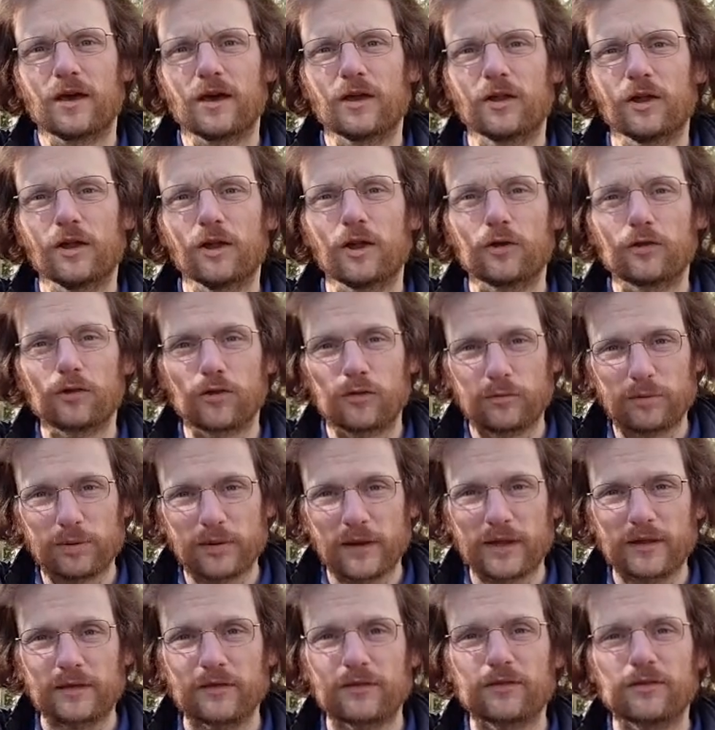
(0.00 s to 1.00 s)
and a loss of
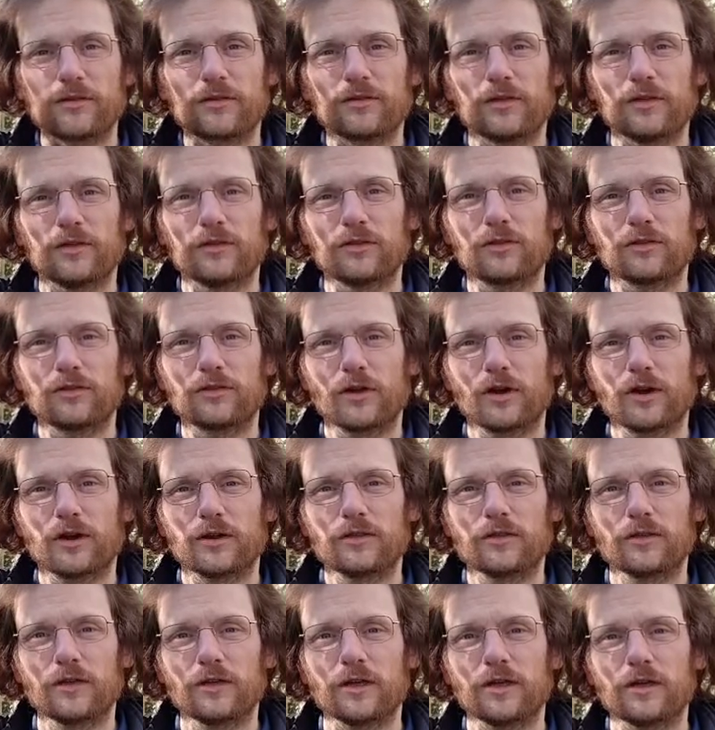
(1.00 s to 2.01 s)
place in
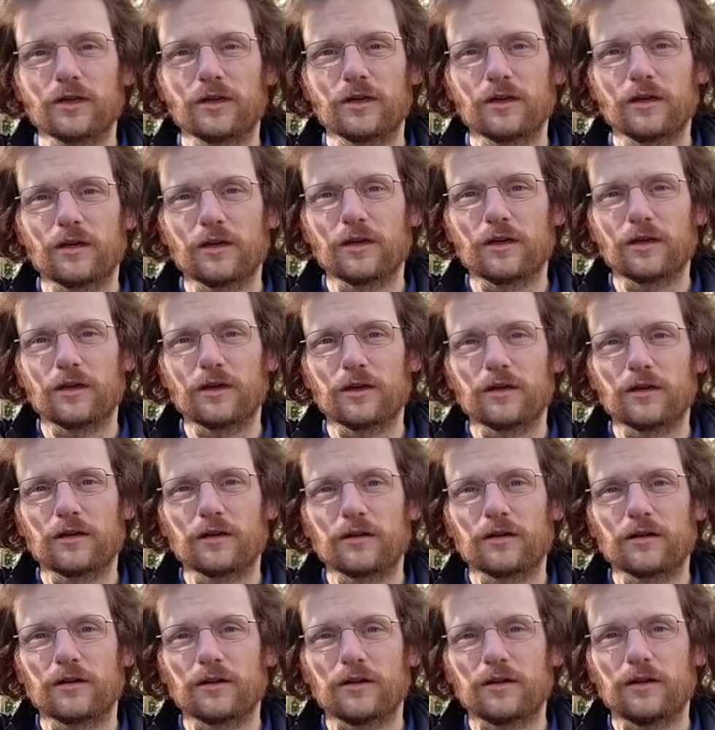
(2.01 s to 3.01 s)
society,
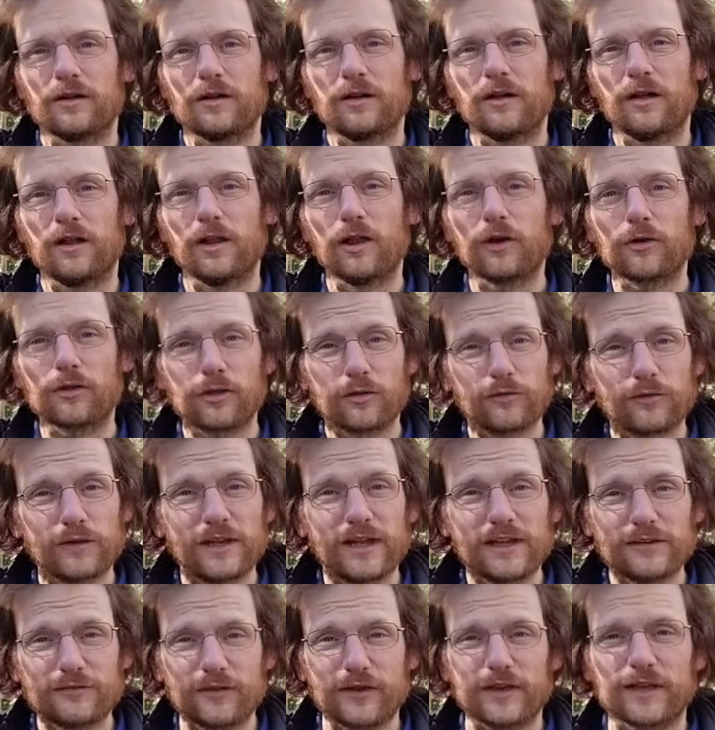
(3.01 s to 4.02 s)
a loss of a
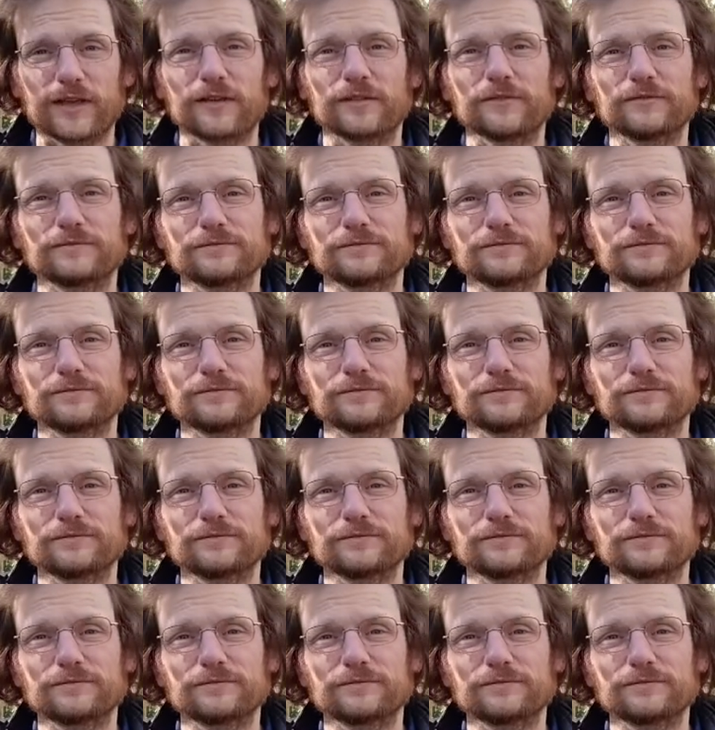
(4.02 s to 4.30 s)
living.